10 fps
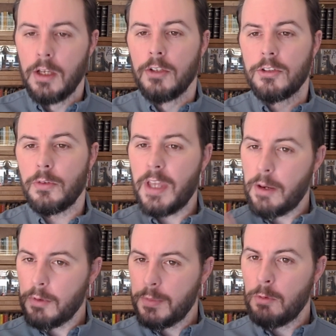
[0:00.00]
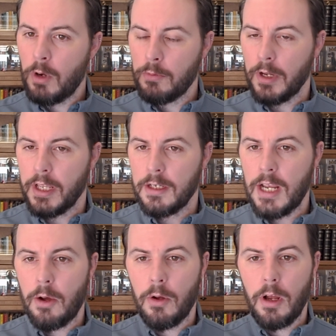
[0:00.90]
So that would be one way.
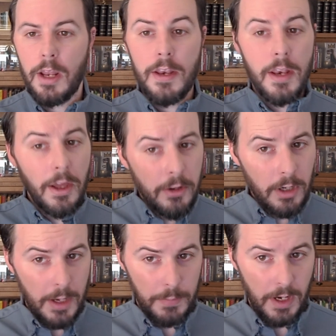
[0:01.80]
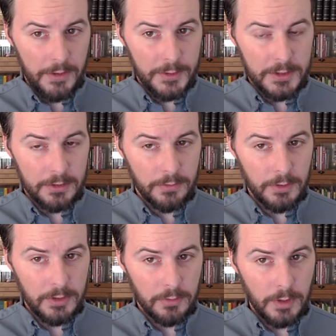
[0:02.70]
Now, another hypothesis for
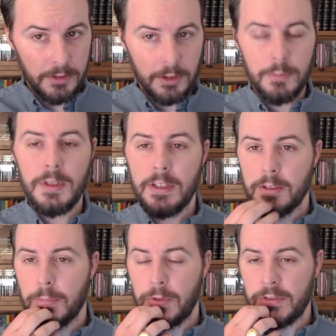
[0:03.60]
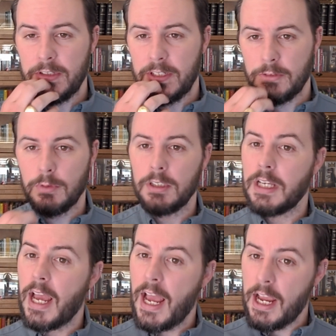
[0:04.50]
this one could be that the person is
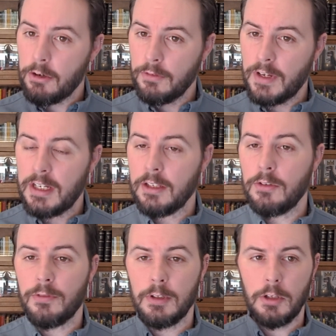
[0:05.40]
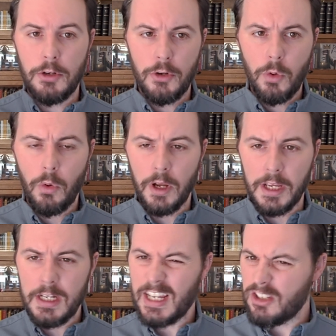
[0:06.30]
really aggravating, you feel
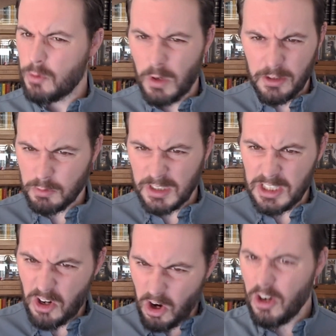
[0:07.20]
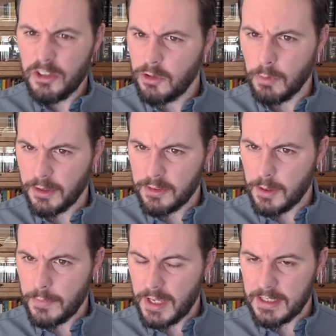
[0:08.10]
annoyed, and you want to really argue with
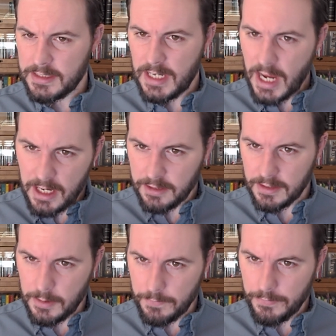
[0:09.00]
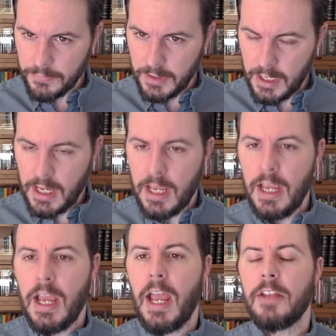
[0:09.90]
them and attack them.
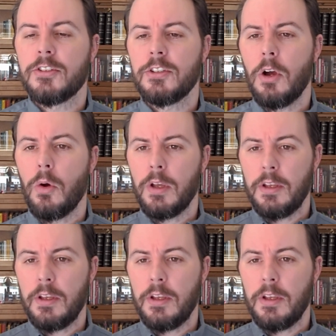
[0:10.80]
And so